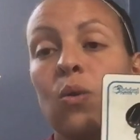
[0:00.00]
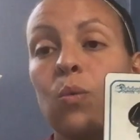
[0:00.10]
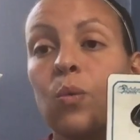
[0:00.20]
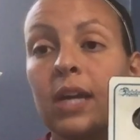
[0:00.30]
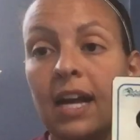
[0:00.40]

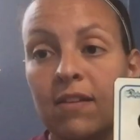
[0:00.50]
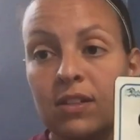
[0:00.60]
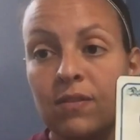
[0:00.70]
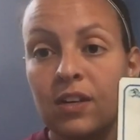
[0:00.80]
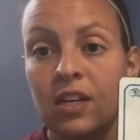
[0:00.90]
We have
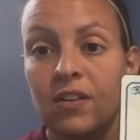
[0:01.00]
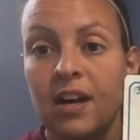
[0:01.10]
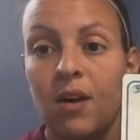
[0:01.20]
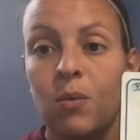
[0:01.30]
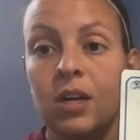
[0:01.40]
to figure
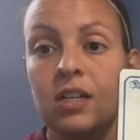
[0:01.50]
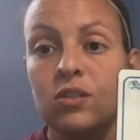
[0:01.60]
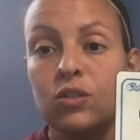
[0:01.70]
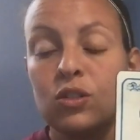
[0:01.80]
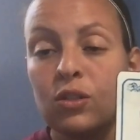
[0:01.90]
out what
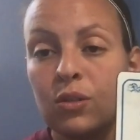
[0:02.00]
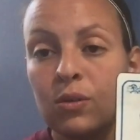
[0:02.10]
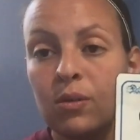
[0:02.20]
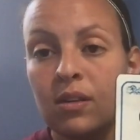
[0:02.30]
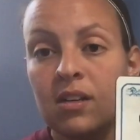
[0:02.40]
is
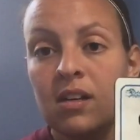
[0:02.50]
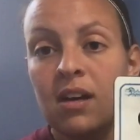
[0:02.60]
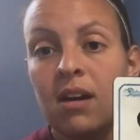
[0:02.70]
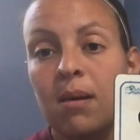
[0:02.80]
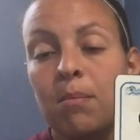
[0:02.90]
2
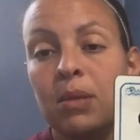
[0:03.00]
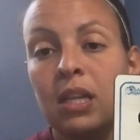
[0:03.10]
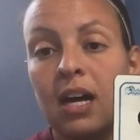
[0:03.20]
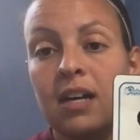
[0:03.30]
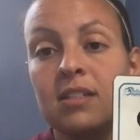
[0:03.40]

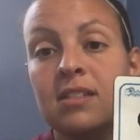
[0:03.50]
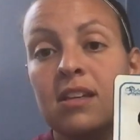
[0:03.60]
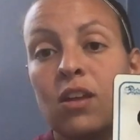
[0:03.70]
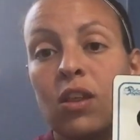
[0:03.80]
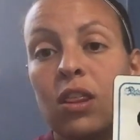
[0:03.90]
plus
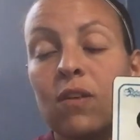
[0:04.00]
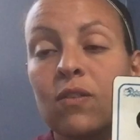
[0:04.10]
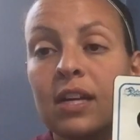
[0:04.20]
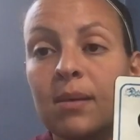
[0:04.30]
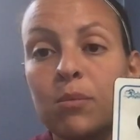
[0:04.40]

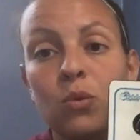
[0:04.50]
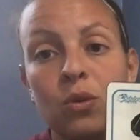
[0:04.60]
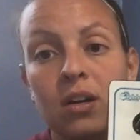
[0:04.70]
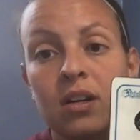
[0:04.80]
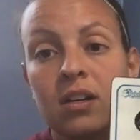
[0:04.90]
3
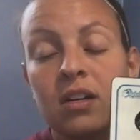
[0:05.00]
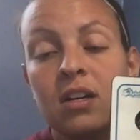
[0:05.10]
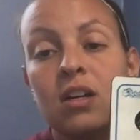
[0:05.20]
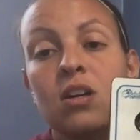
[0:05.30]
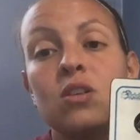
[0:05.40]
more.
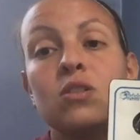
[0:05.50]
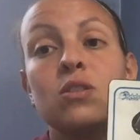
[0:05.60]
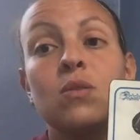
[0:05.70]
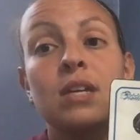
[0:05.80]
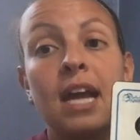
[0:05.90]

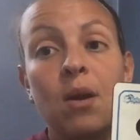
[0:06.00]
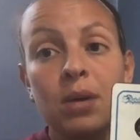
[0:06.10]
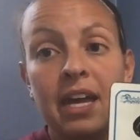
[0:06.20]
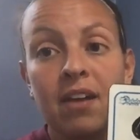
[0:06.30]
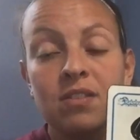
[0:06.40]
So now
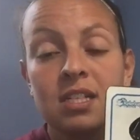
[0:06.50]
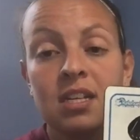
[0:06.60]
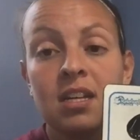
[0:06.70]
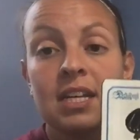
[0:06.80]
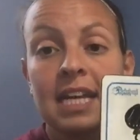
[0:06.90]
we have to
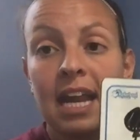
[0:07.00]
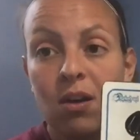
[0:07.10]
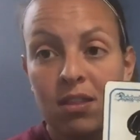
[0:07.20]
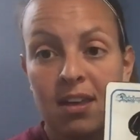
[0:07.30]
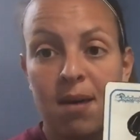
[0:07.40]

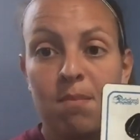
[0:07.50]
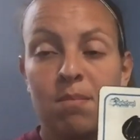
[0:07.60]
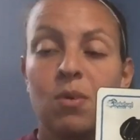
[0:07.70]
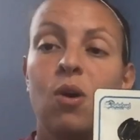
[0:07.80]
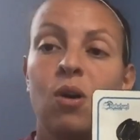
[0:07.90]
count them
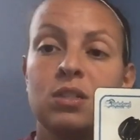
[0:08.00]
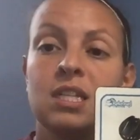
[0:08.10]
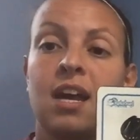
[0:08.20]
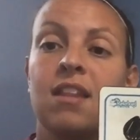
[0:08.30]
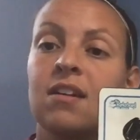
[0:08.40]
all
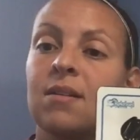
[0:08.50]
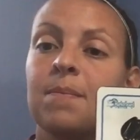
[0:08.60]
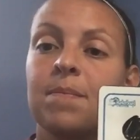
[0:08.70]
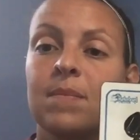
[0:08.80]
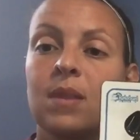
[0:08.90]
together.
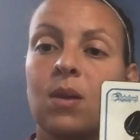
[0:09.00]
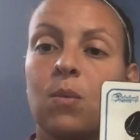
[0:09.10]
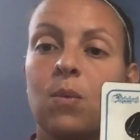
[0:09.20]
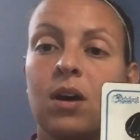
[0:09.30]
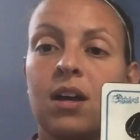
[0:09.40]

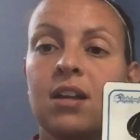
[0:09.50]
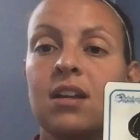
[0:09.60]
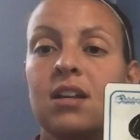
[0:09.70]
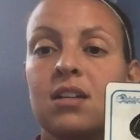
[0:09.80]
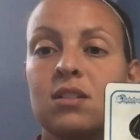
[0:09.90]
1,
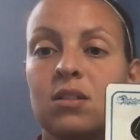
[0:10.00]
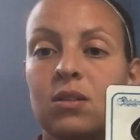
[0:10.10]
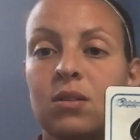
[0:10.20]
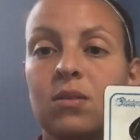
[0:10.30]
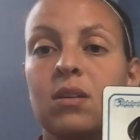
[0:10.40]

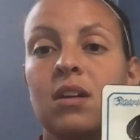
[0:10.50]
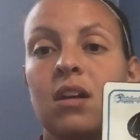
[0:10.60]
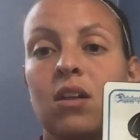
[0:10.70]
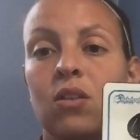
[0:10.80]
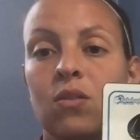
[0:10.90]
2,
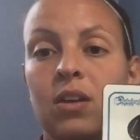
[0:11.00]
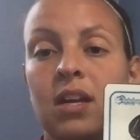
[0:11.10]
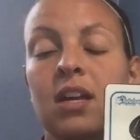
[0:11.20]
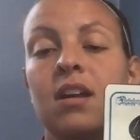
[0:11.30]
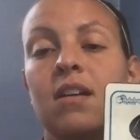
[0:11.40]

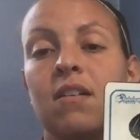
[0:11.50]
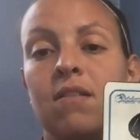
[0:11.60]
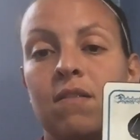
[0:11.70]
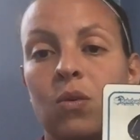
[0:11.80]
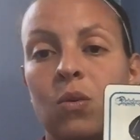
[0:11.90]
3,
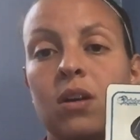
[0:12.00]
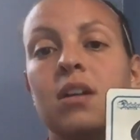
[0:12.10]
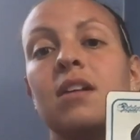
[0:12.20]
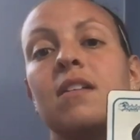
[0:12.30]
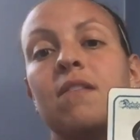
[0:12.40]
4,
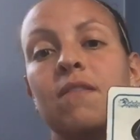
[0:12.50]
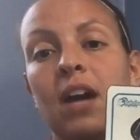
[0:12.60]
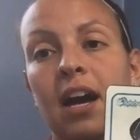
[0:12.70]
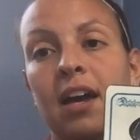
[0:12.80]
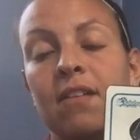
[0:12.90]

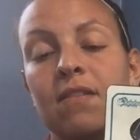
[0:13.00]
5.